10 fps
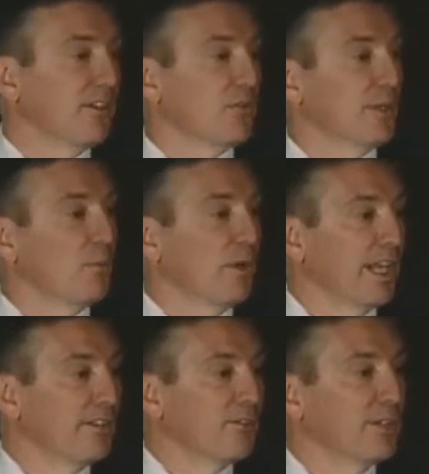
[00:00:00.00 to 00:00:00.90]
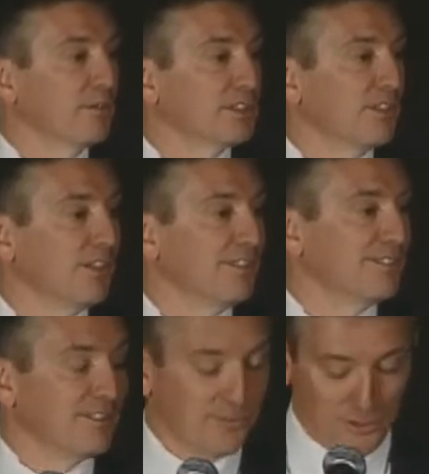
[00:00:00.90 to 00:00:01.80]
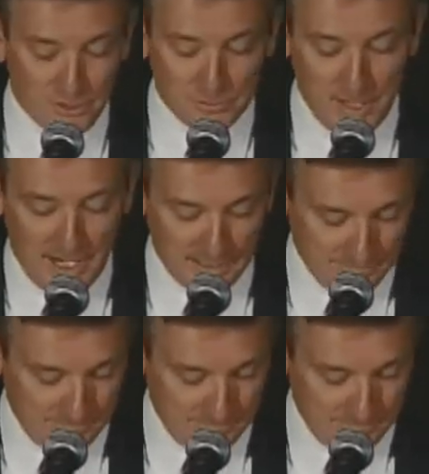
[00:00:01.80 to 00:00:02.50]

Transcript: 3.83 we saw a few years back.